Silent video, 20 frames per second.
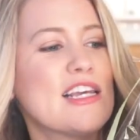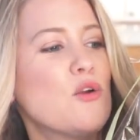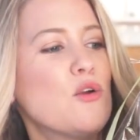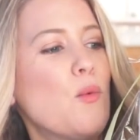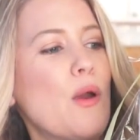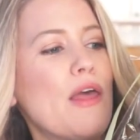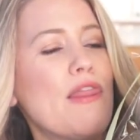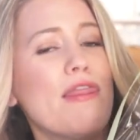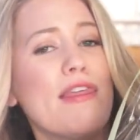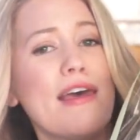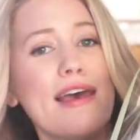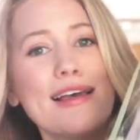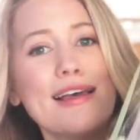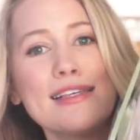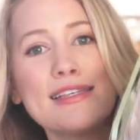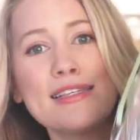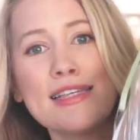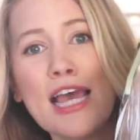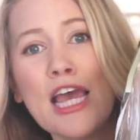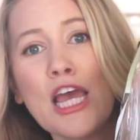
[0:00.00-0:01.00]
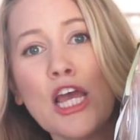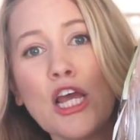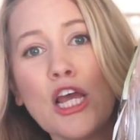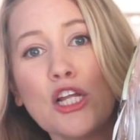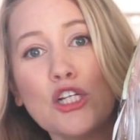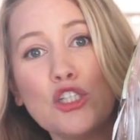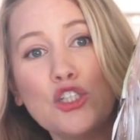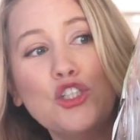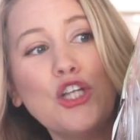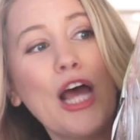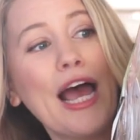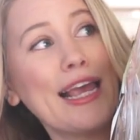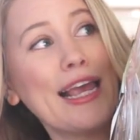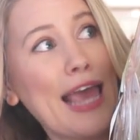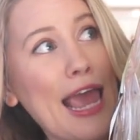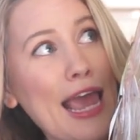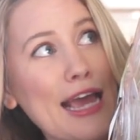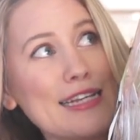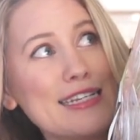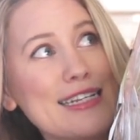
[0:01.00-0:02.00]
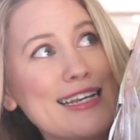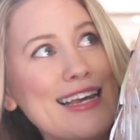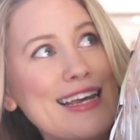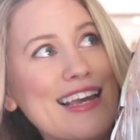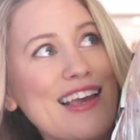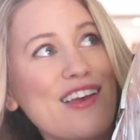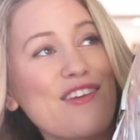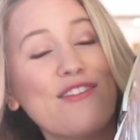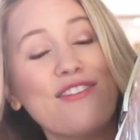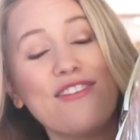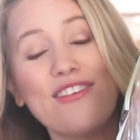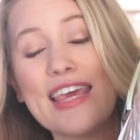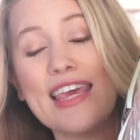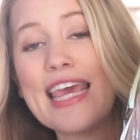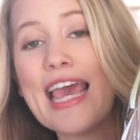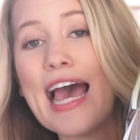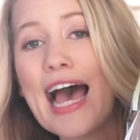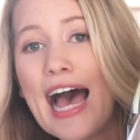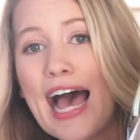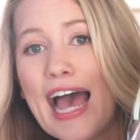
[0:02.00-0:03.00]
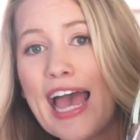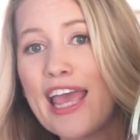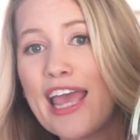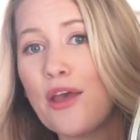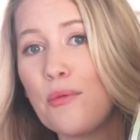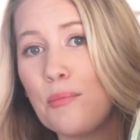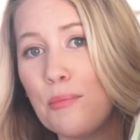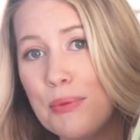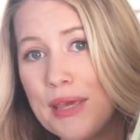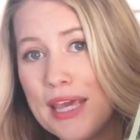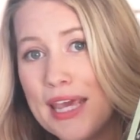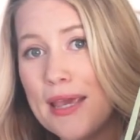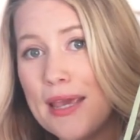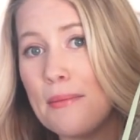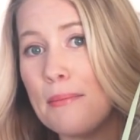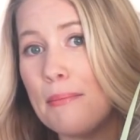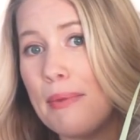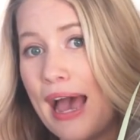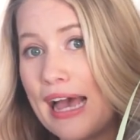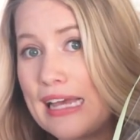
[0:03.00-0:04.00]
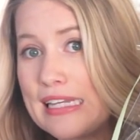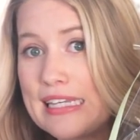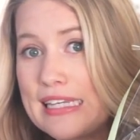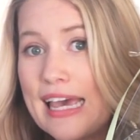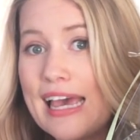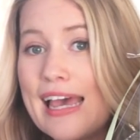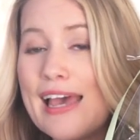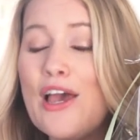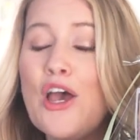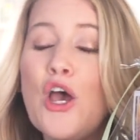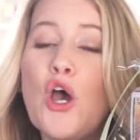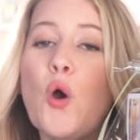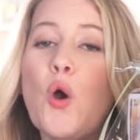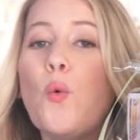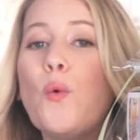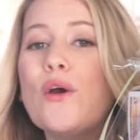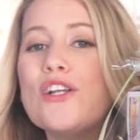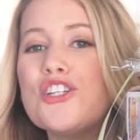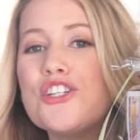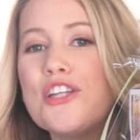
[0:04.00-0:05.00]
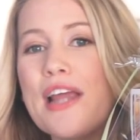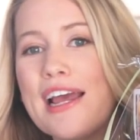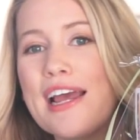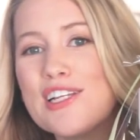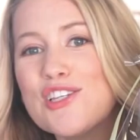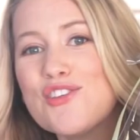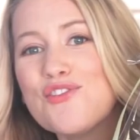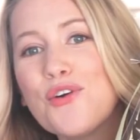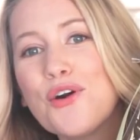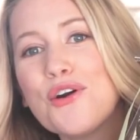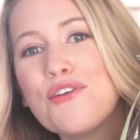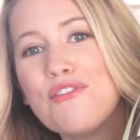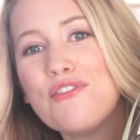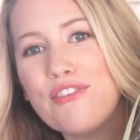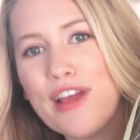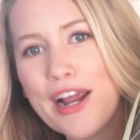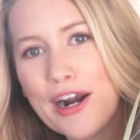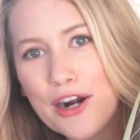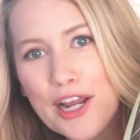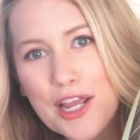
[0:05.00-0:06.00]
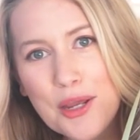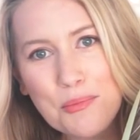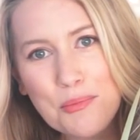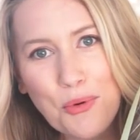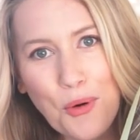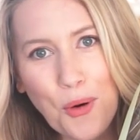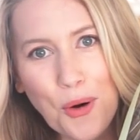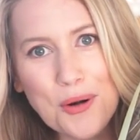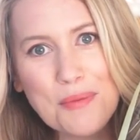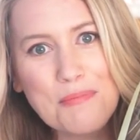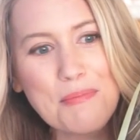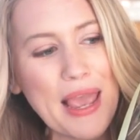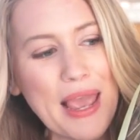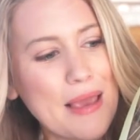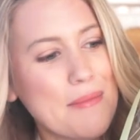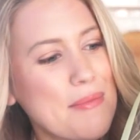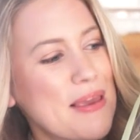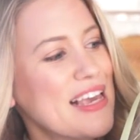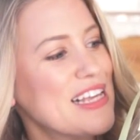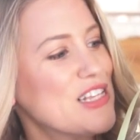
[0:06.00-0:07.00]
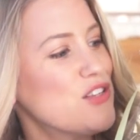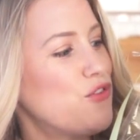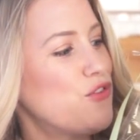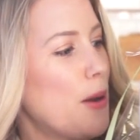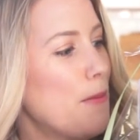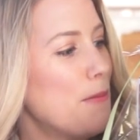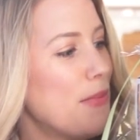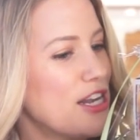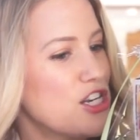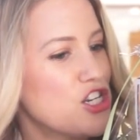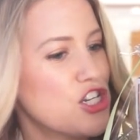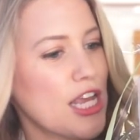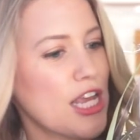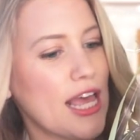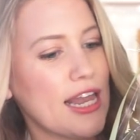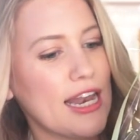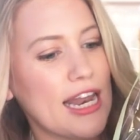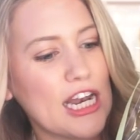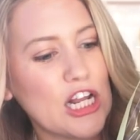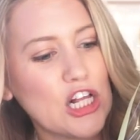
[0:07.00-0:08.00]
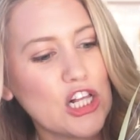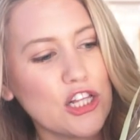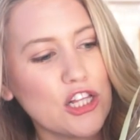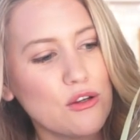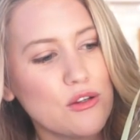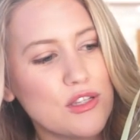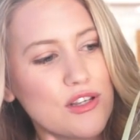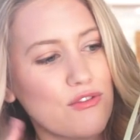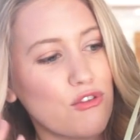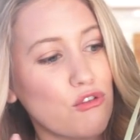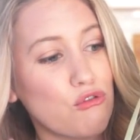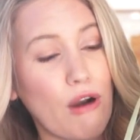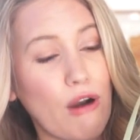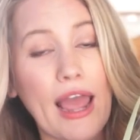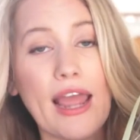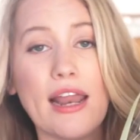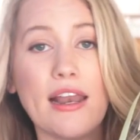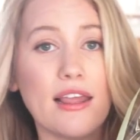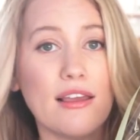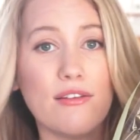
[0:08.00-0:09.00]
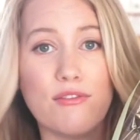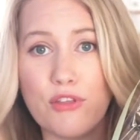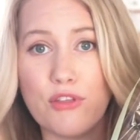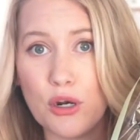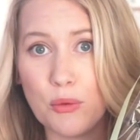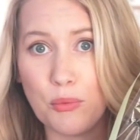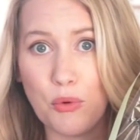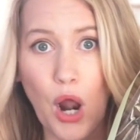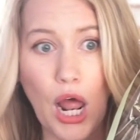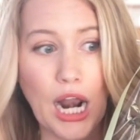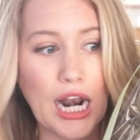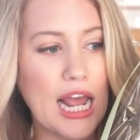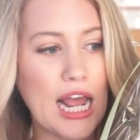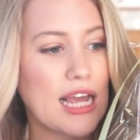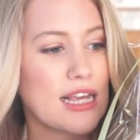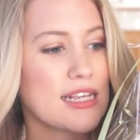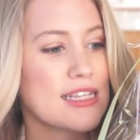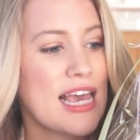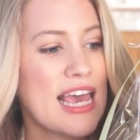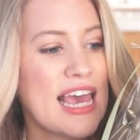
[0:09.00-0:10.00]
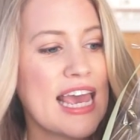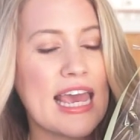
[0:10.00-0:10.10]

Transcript: going to win this gigantic VIB basket, which stands for Very Important Baby. It's from Munchkin and includes a variety of their products.